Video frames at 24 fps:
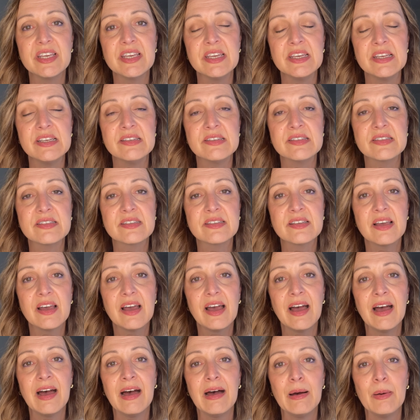is
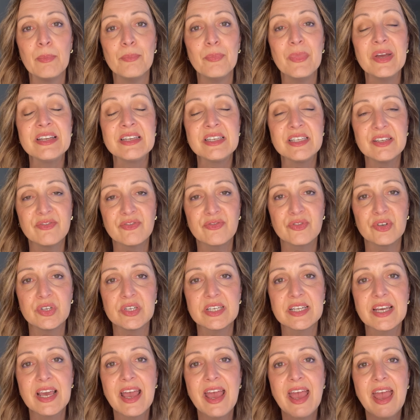different.